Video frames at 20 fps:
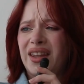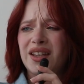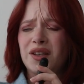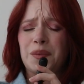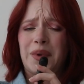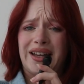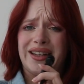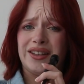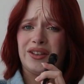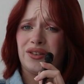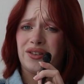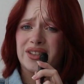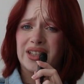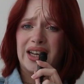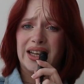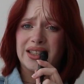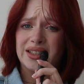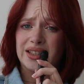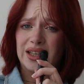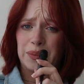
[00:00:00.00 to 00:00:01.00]
this palette looks
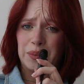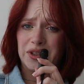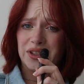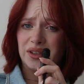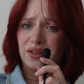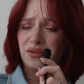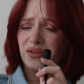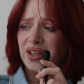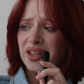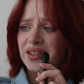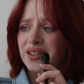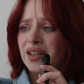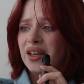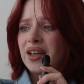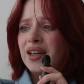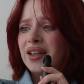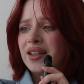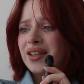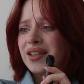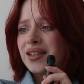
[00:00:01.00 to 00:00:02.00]
nice, I must confess.
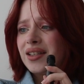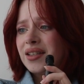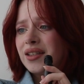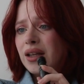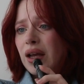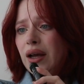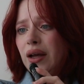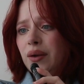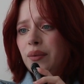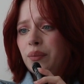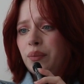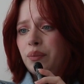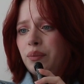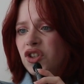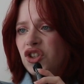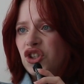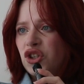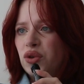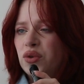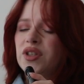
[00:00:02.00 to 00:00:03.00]
This is the
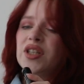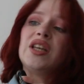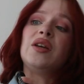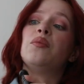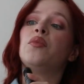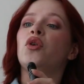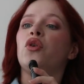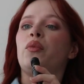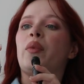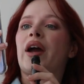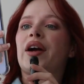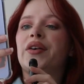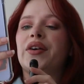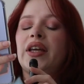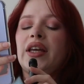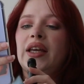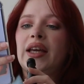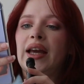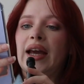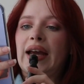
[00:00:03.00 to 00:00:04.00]
Juicy
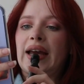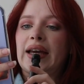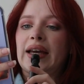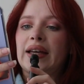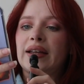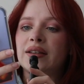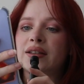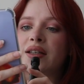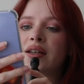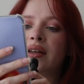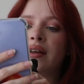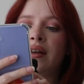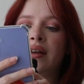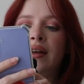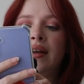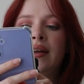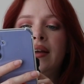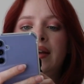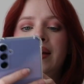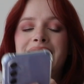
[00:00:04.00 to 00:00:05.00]
Blueberry, and
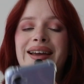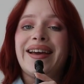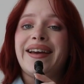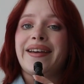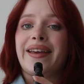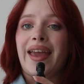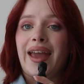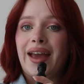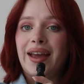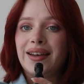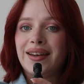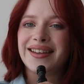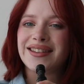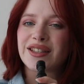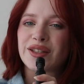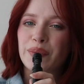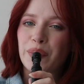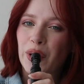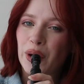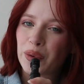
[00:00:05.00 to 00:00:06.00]
again,
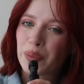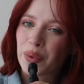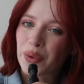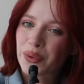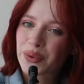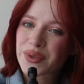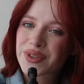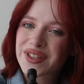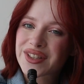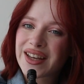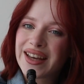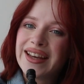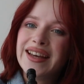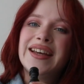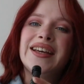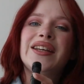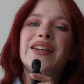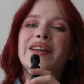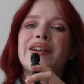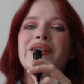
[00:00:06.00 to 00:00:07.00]
it's purples.
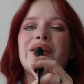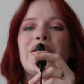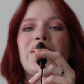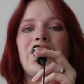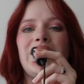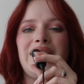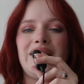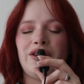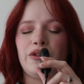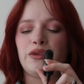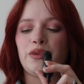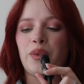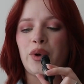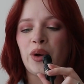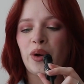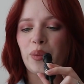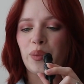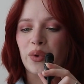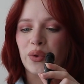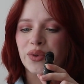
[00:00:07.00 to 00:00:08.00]
I love
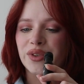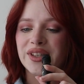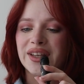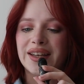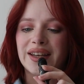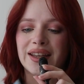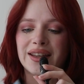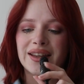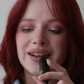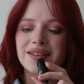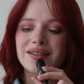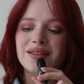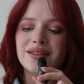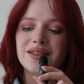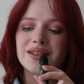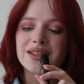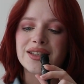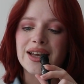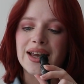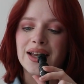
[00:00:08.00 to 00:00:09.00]
purples. And then there's
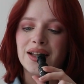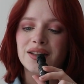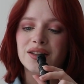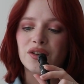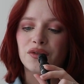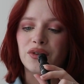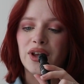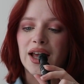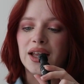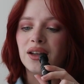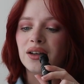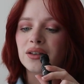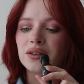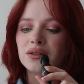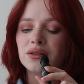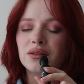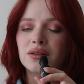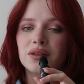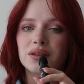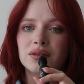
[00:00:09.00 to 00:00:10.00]
just a hint of yellow,